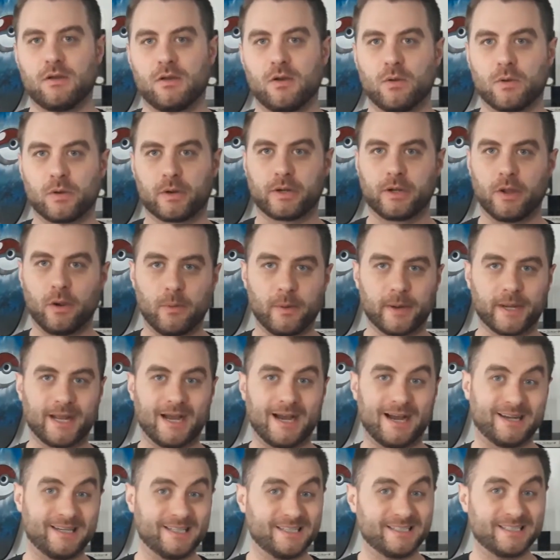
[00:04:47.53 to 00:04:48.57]
or going
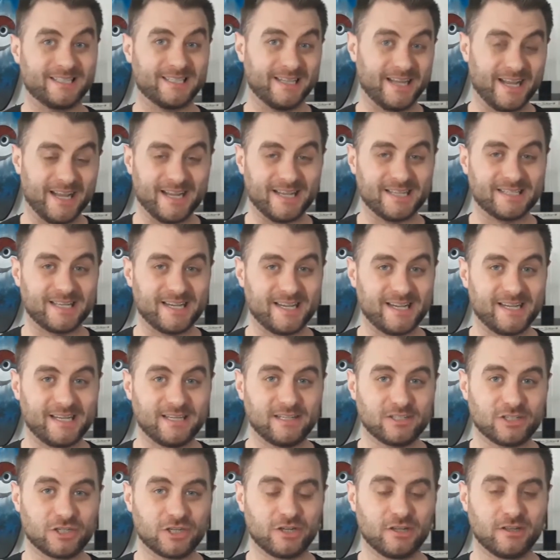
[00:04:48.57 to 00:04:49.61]
on in today's
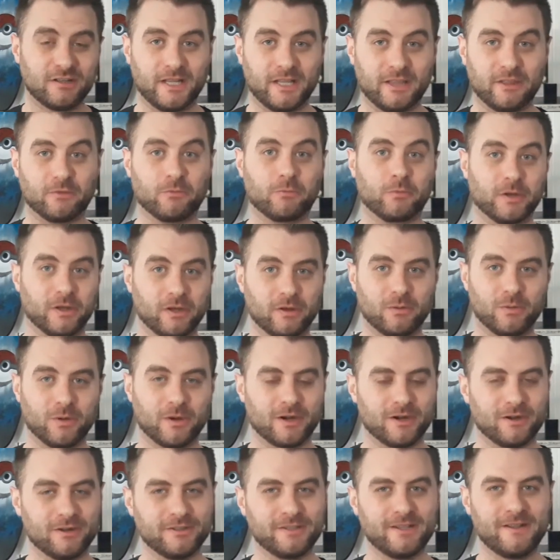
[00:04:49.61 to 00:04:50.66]
age in the real
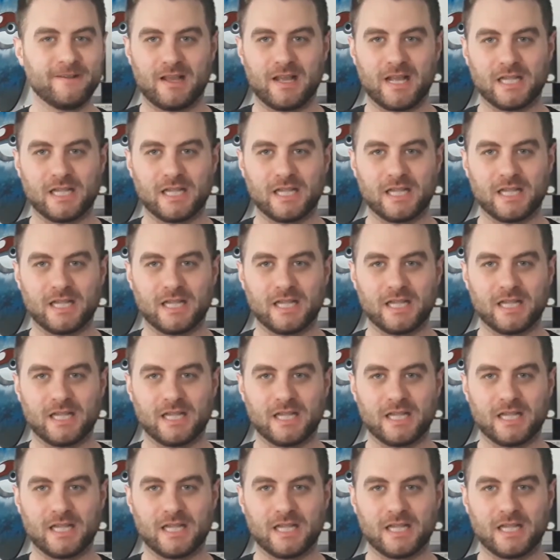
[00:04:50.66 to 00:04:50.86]
world.